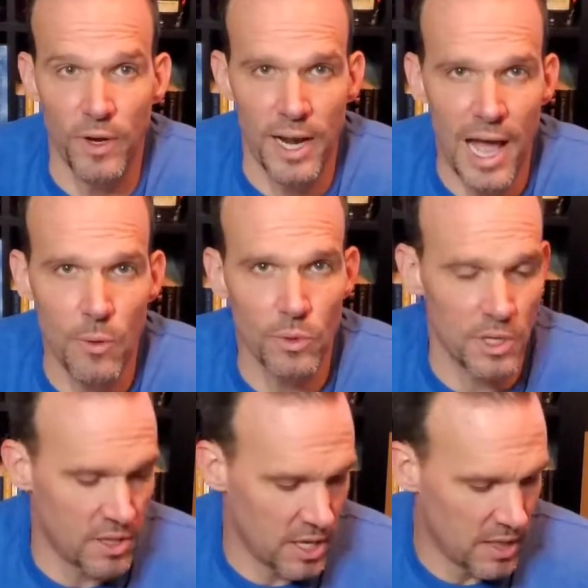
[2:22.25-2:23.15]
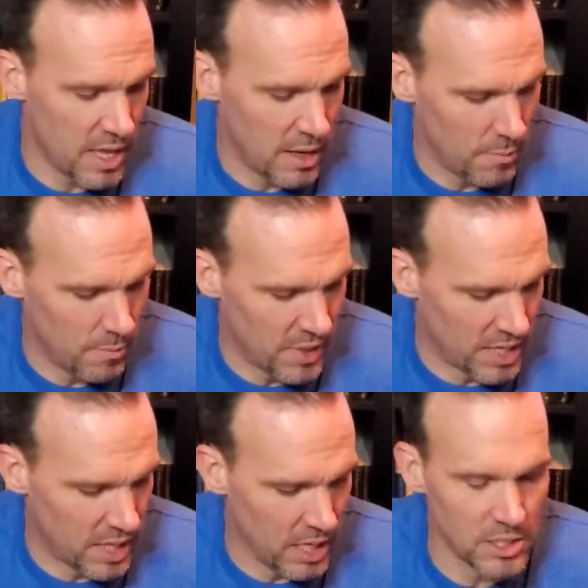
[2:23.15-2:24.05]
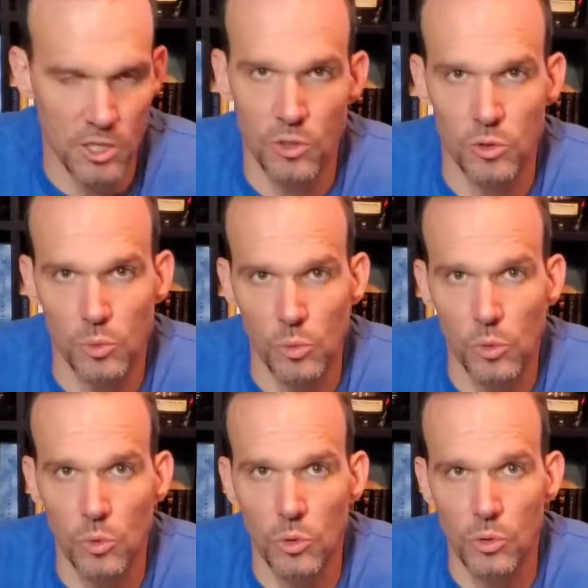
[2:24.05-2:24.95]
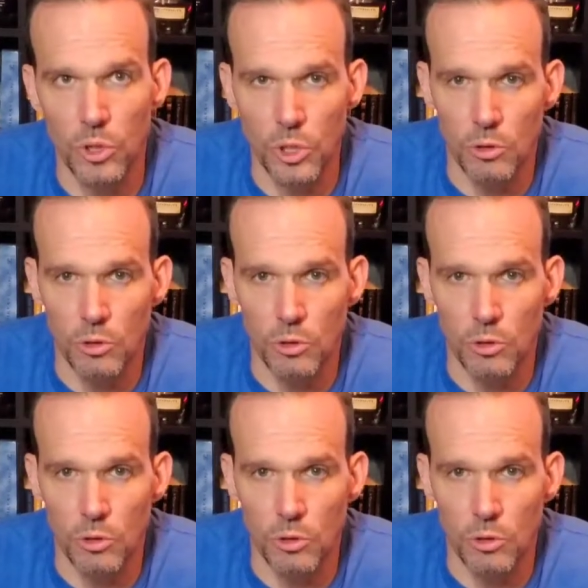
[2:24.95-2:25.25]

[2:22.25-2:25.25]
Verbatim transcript: And I really think that because of those rules,